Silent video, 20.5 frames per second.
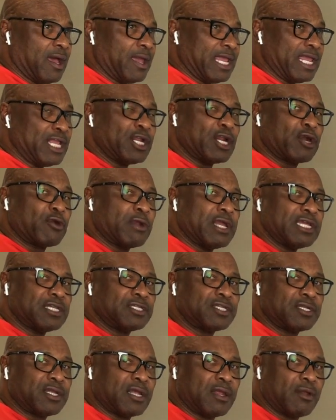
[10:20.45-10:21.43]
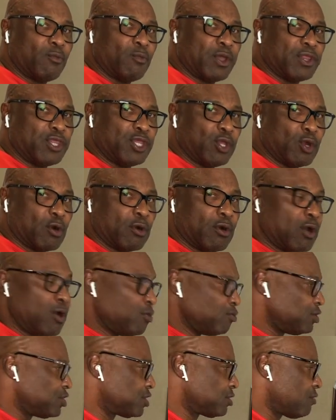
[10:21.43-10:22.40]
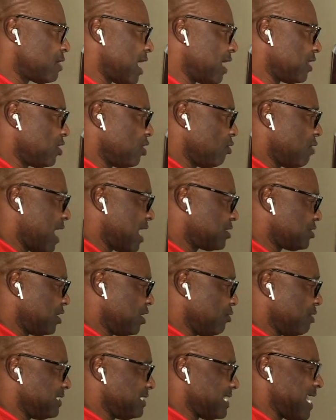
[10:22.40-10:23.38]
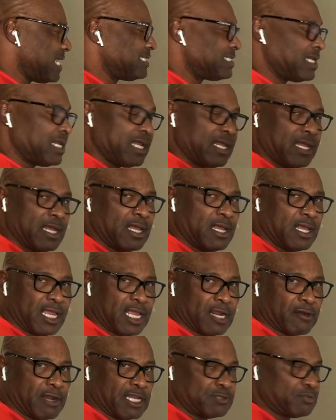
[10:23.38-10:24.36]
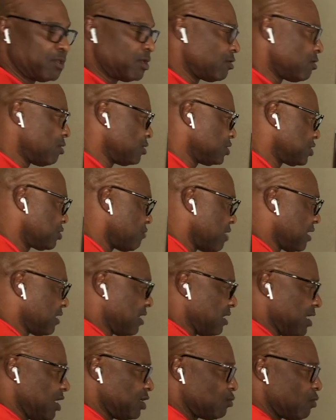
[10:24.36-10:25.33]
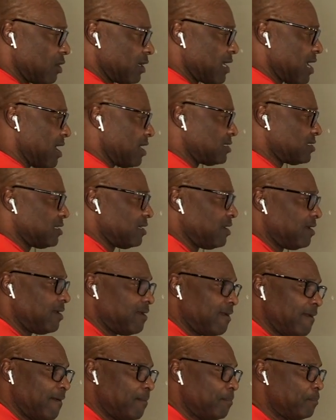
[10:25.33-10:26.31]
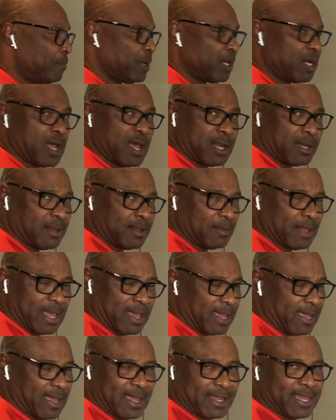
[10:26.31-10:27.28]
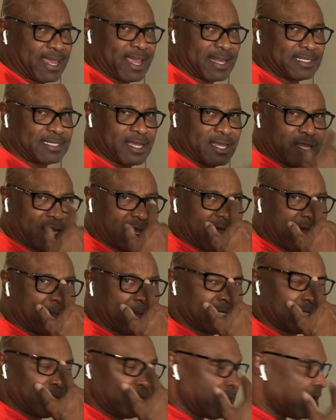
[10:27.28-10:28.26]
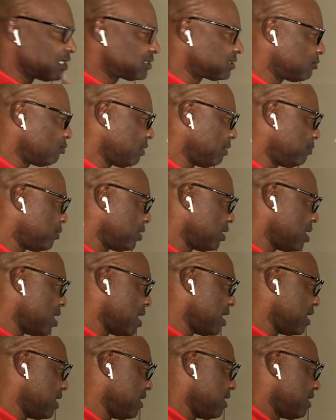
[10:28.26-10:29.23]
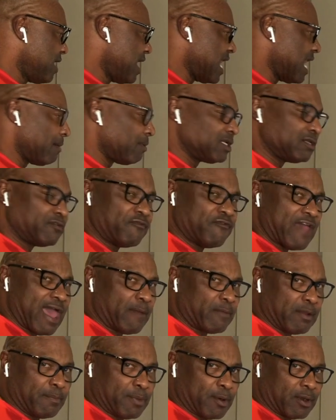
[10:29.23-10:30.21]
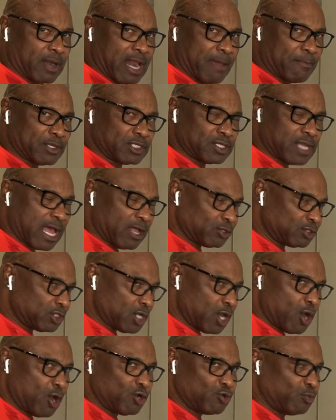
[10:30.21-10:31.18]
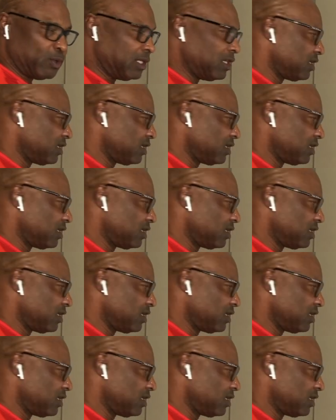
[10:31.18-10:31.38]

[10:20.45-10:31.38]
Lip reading: increased with your own strength. Your intensity increased with your own strength. And these workouts put on, I can't tell you how much muscle we put on and how much fat we burned, how toned we